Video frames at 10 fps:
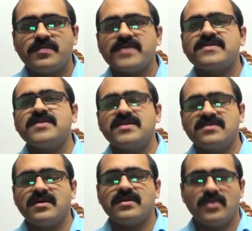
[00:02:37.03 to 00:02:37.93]

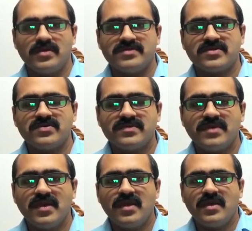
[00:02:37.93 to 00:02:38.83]
Because the
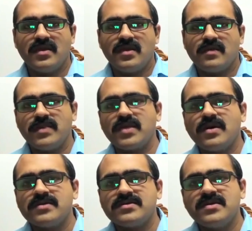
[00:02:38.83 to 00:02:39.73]
trade war has
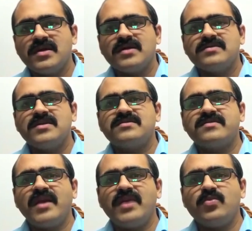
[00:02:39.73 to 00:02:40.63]
been erupting
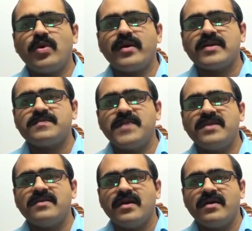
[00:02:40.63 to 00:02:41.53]
in the
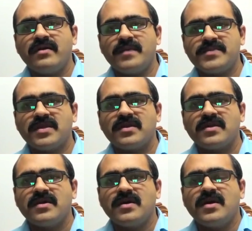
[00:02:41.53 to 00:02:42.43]
world ever
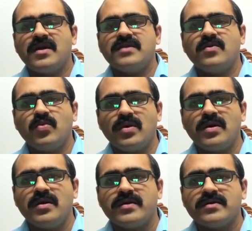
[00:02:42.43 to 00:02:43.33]
since the
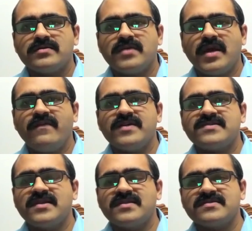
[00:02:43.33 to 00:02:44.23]
Donald Trump
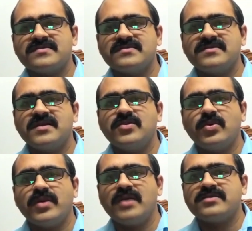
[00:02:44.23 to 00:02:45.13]
administration came to
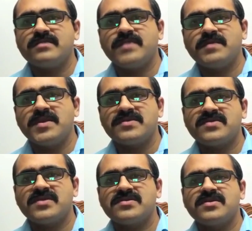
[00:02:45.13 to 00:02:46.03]
be in the
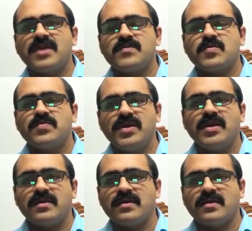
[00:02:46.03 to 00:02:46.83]
United States of America.